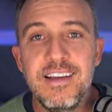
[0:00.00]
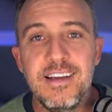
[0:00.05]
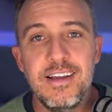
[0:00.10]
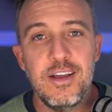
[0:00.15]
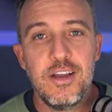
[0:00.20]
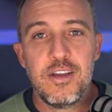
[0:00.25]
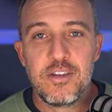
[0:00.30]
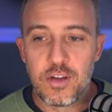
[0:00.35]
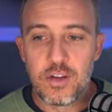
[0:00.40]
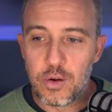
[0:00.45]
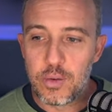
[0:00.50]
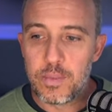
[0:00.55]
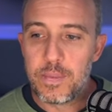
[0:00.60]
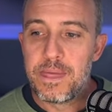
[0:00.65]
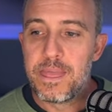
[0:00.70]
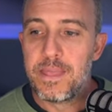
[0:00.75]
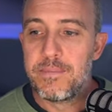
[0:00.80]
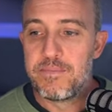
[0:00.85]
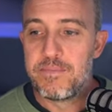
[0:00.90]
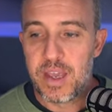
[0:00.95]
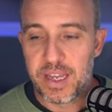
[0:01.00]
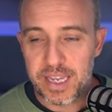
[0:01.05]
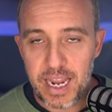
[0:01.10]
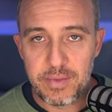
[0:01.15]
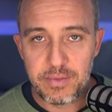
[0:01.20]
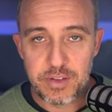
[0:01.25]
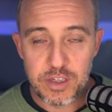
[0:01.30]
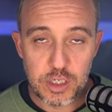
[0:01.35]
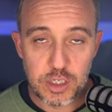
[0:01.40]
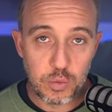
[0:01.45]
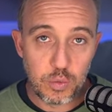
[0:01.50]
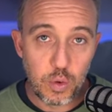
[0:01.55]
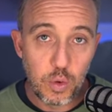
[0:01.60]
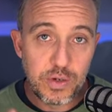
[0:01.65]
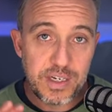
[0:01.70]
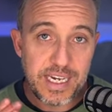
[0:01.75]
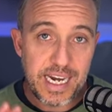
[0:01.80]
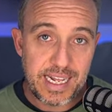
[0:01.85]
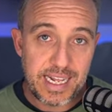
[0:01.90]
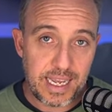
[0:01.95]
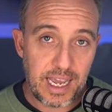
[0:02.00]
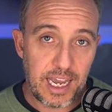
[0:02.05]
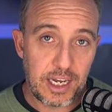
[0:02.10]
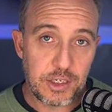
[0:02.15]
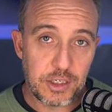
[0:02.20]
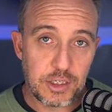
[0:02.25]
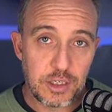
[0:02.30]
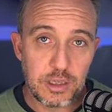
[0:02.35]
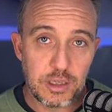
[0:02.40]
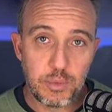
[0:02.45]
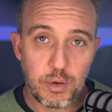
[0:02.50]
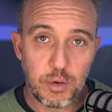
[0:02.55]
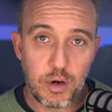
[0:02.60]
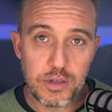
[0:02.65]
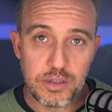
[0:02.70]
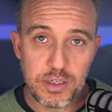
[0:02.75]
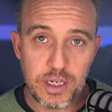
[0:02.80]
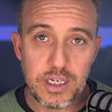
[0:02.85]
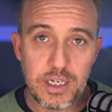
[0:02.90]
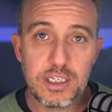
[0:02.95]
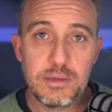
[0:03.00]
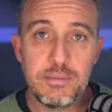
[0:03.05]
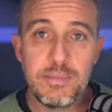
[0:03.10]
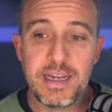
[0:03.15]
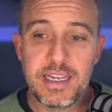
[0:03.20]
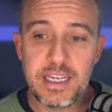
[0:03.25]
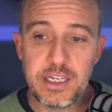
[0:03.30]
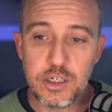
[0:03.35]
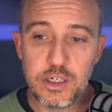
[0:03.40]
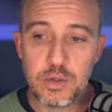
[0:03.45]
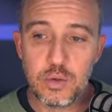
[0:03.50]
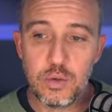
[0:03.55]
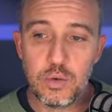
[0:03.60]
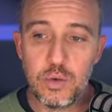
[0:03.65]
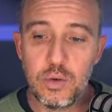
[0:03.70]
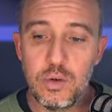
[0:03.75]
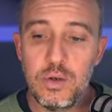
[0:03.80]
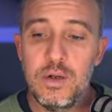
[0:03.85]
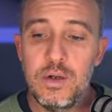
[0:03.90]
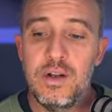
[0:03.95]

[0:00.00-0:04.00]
So again, this is a real dedication to the process and making sure